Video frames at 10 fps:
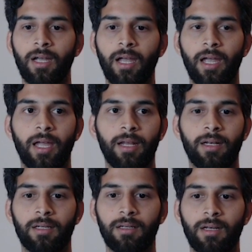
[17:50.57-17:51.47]

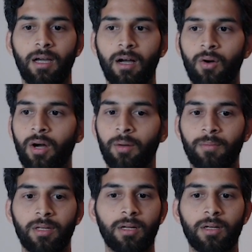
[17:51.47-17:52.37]
And now I'm
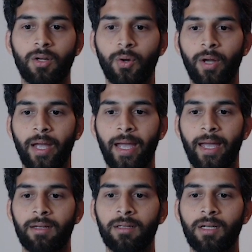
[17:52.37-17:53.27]
gonna go
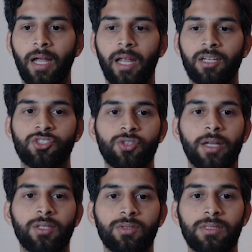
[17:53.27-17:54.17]
ahead and try
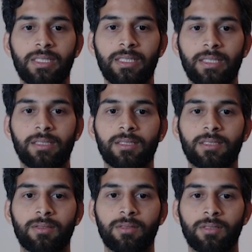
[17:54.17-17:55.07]
to delete
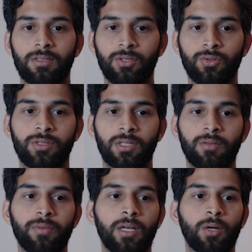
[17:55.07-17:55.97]
this user
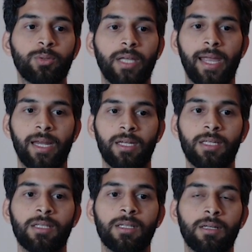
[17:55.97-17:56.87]
without
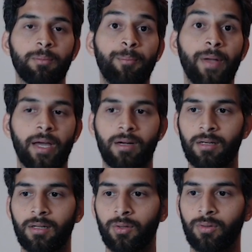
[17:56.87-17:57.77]
any bearer
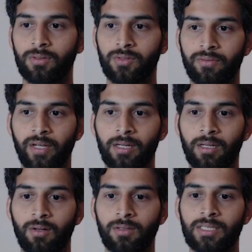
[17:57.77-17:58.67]
token. So if I
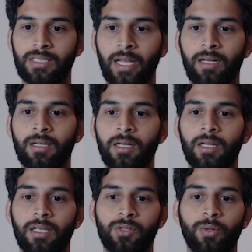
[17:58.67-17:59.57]
click on send,
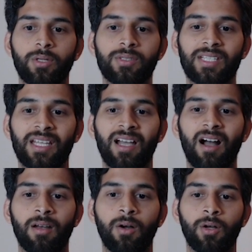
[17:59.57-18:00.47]
it's going to say
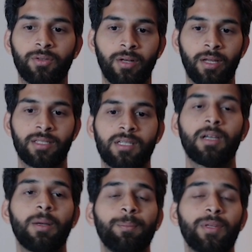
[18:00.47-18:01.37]
unauthorized
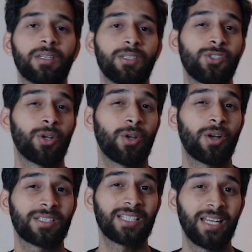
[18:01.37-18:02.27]
because you're
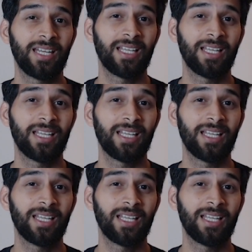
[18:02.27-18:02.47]
not sending